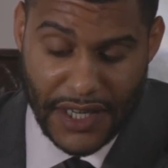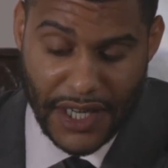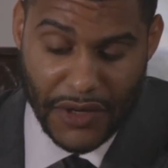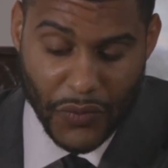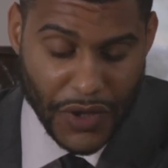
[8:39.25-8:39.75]

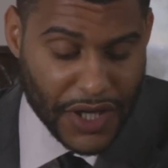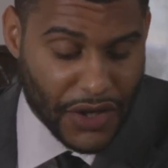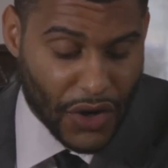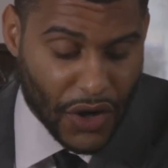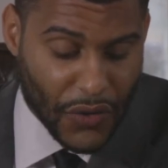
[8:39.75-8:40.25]
and we
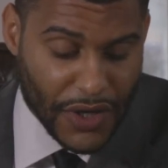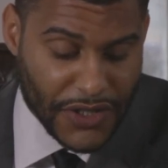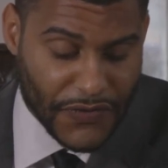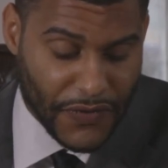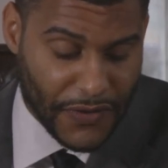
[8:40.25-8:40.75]
can
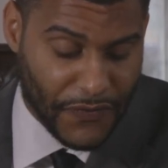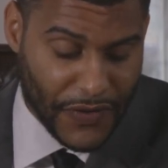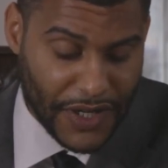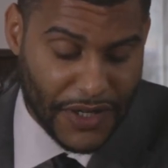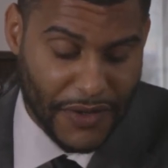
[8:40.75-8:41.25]
always
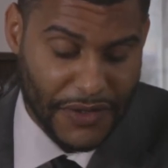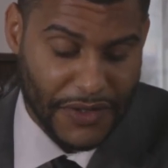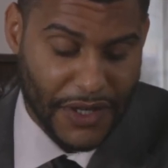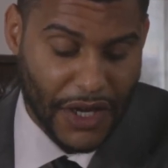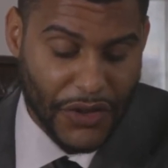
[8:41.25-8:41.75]
fit
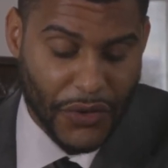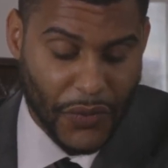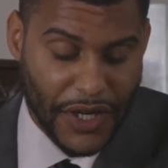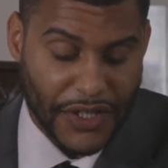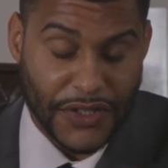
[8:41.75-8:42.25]
other
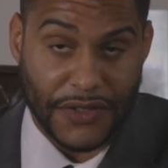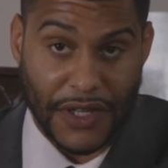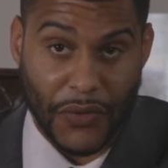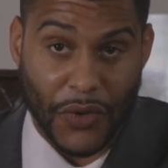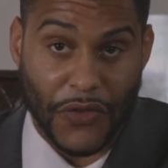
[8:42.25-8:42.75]
ways
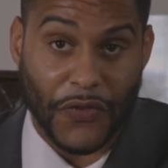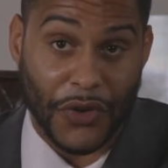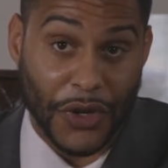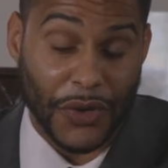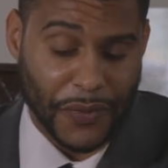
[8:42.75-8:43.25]
that work for
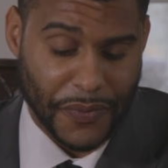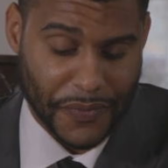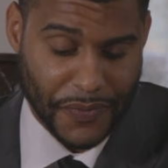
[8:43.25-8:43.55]
you.